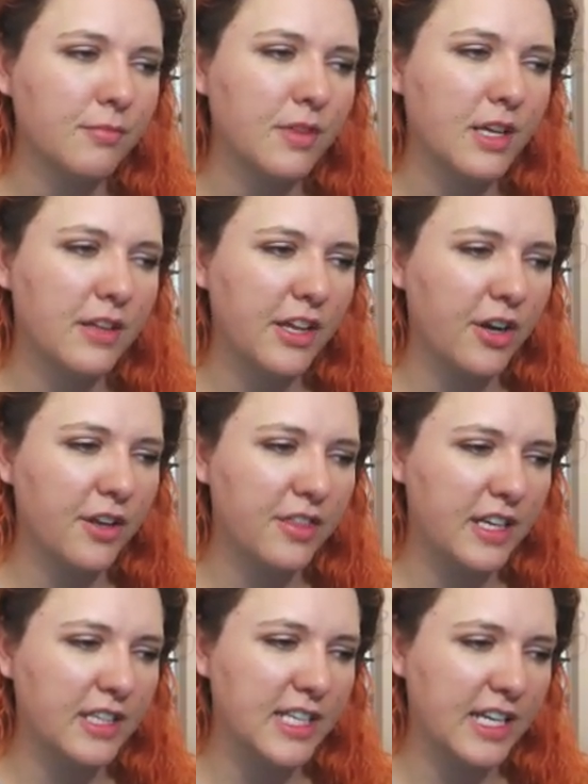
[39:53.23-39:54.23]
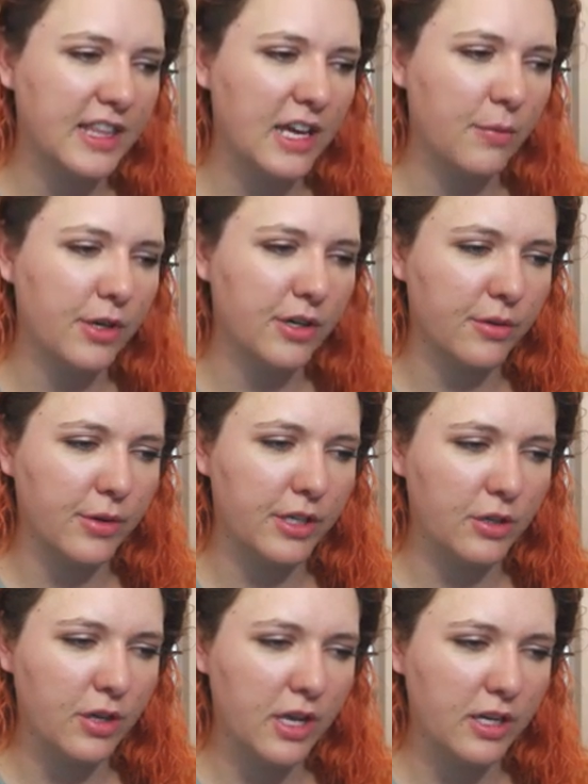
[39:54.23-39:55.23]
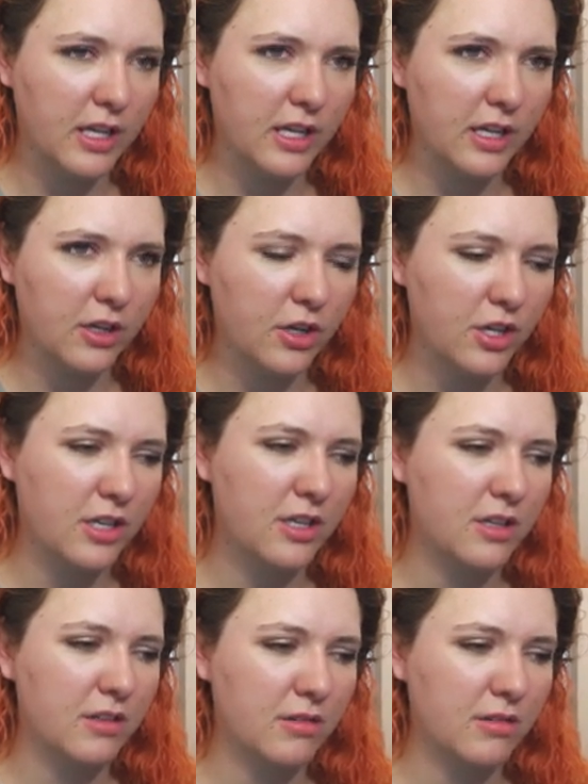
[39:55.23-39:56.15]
There are things like that where when you kind of get a good